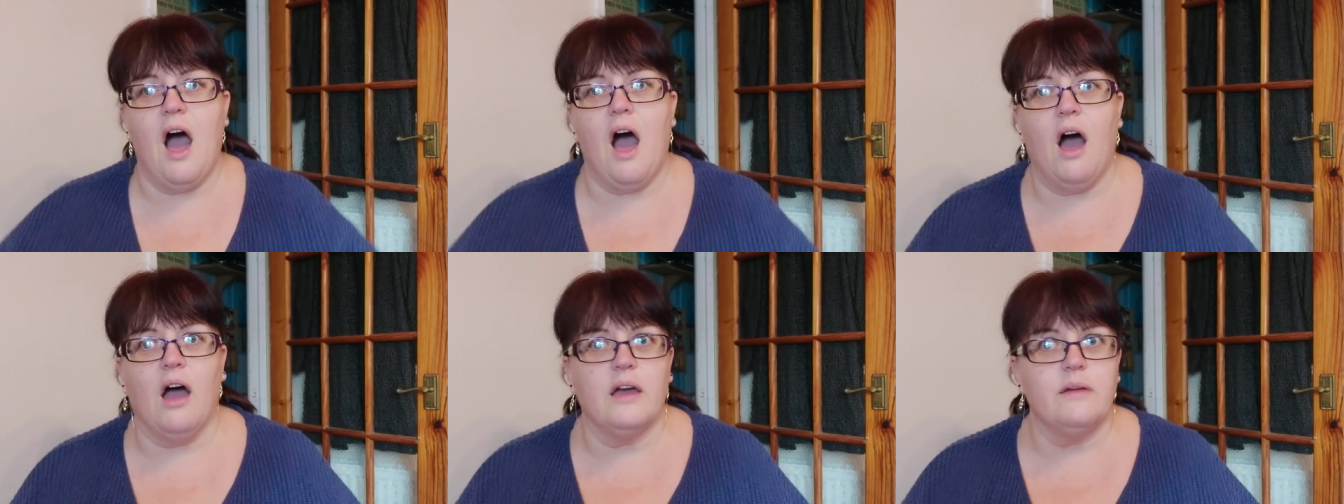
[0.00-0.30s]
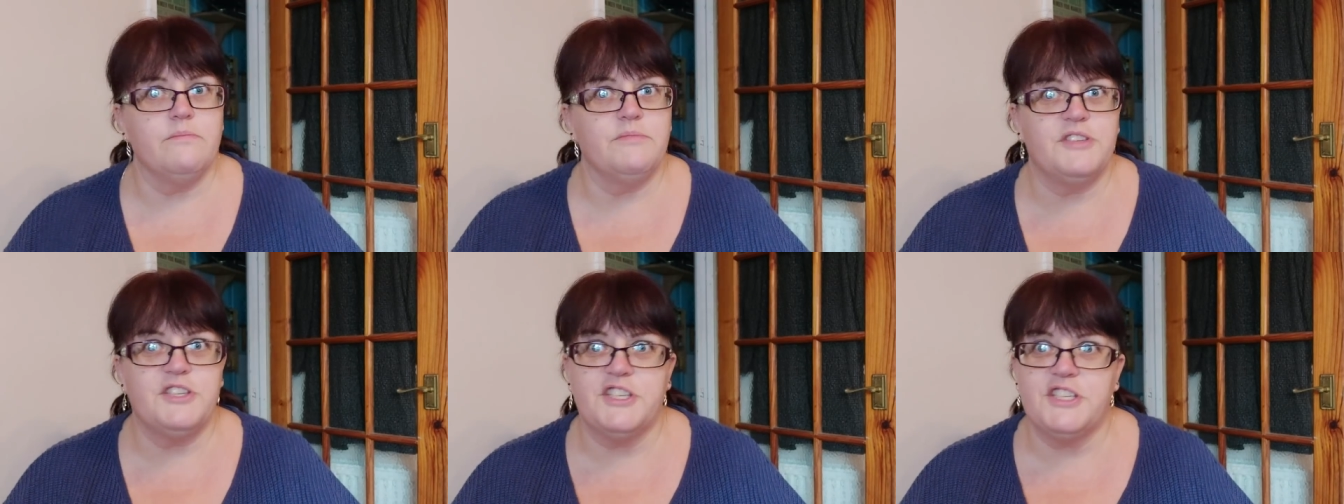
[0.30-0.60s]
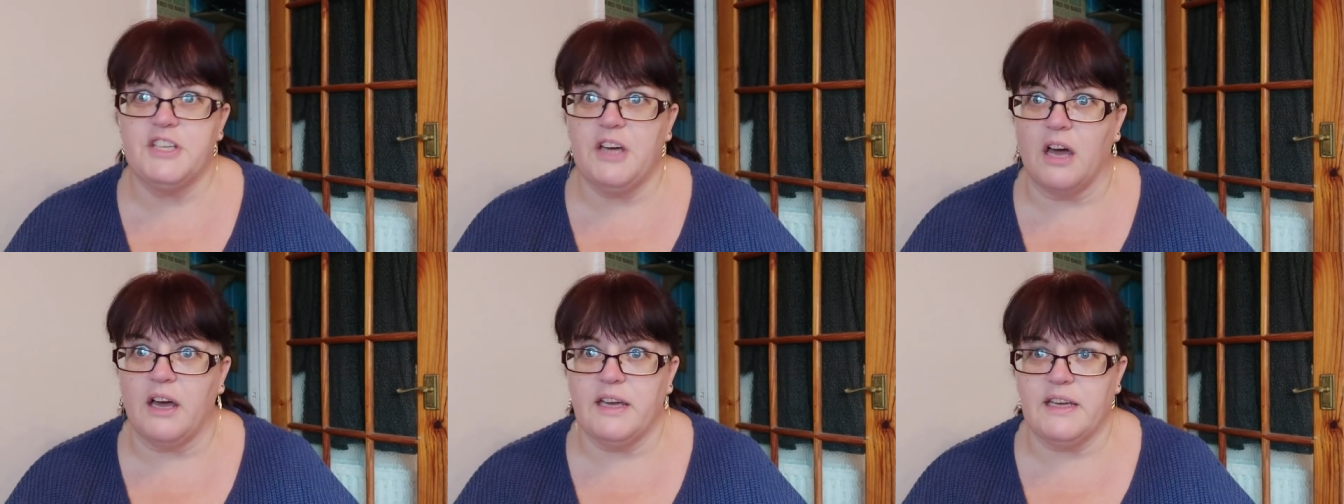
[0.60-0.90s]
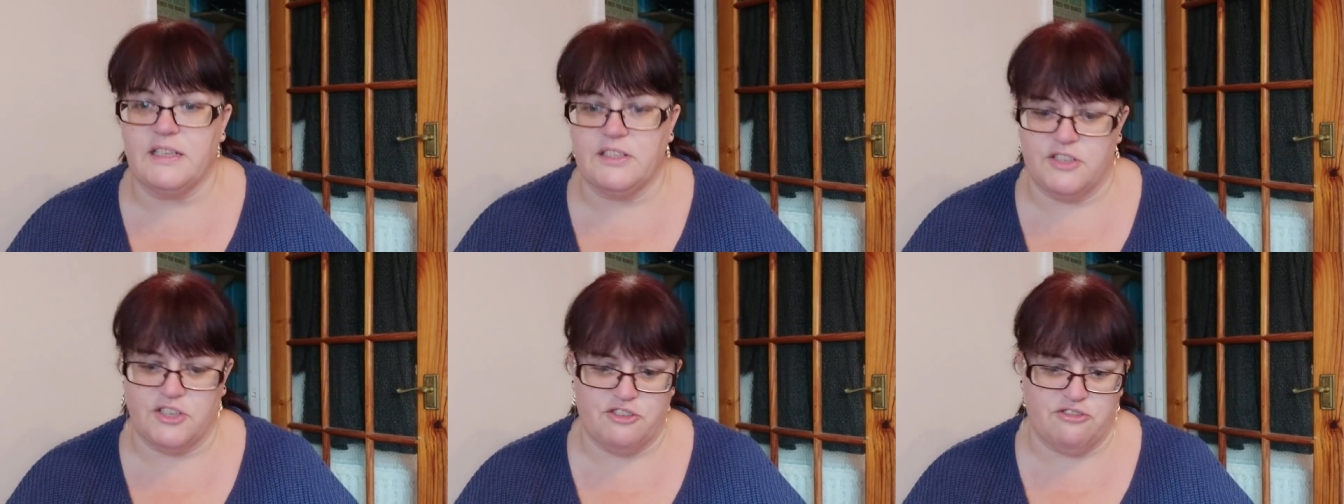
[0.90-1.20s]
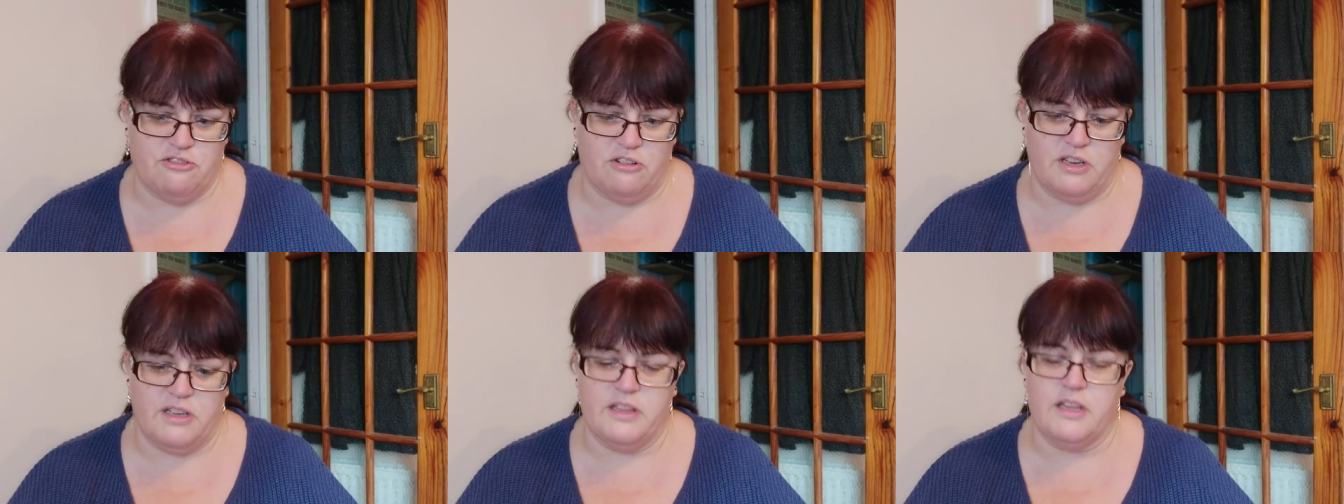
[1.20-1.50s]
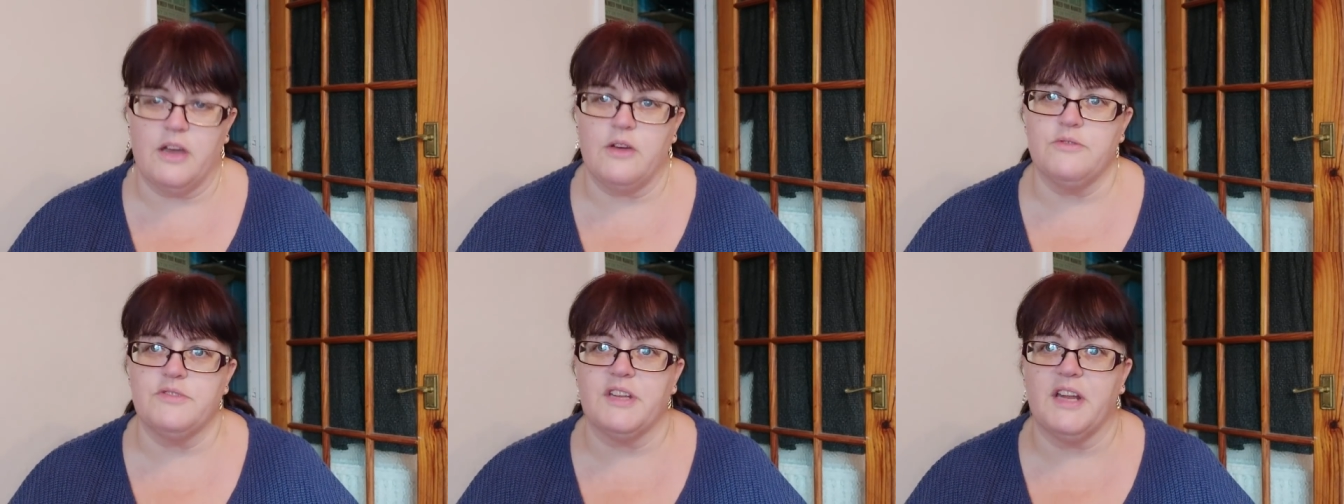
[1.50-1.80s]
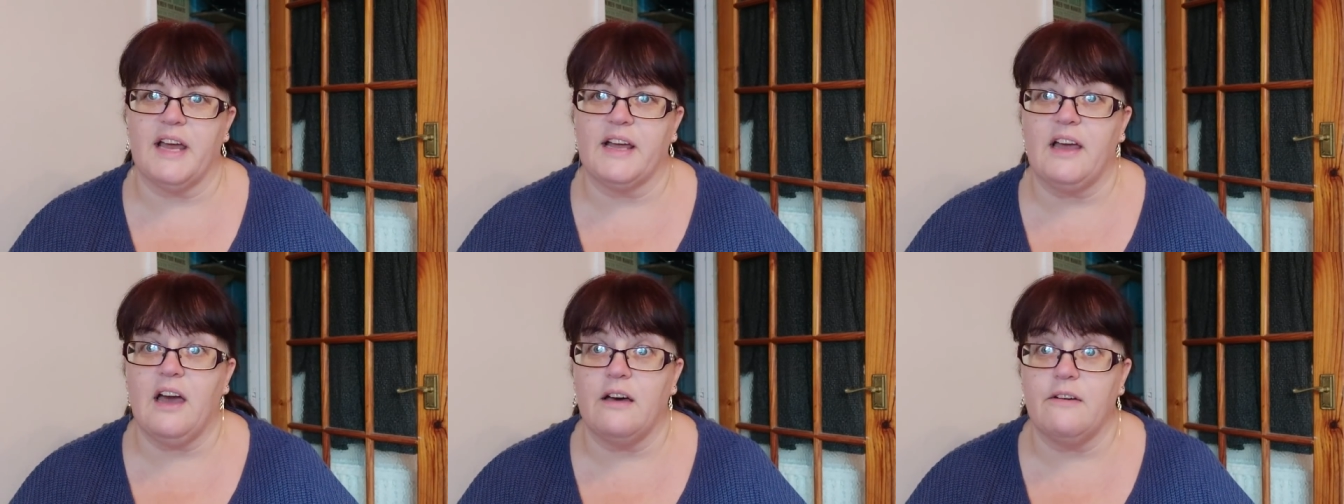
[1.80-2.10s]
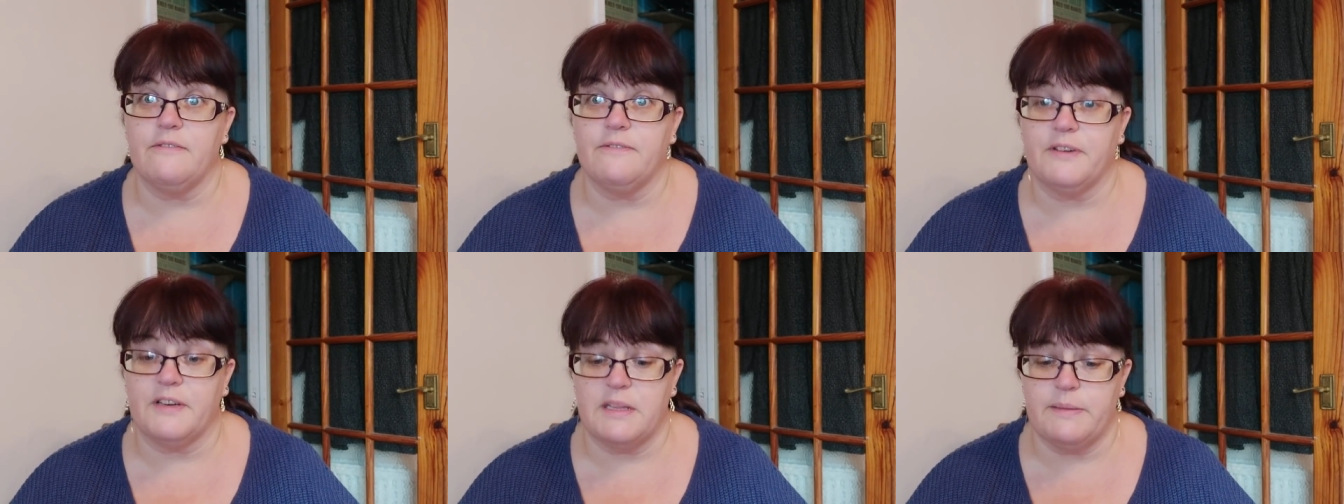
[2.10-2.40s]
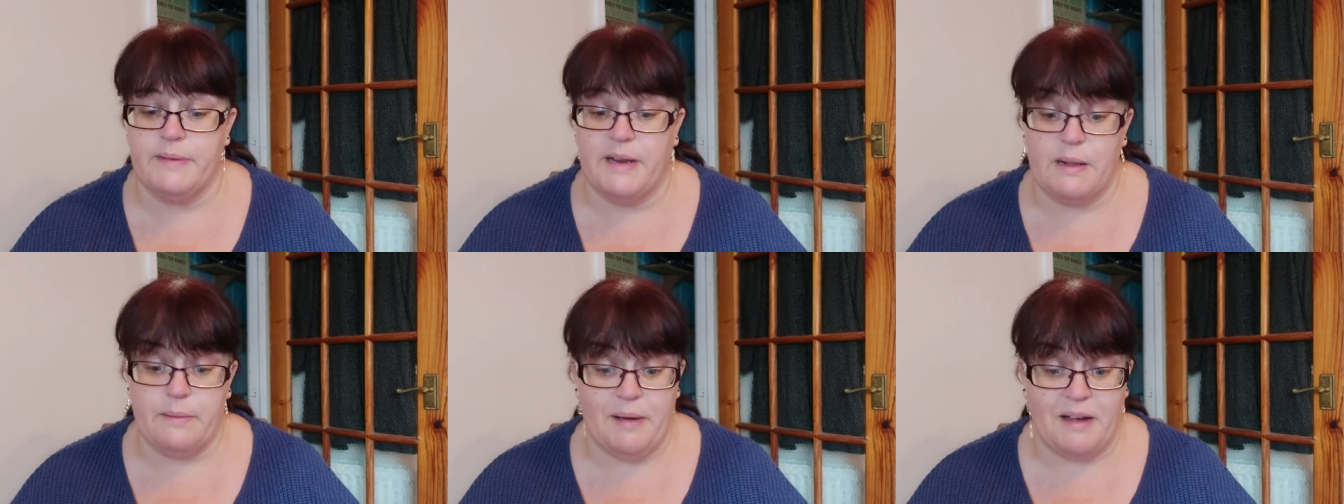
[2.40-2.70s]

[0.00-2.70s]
I'm dying to try those and I can't find them anywhere.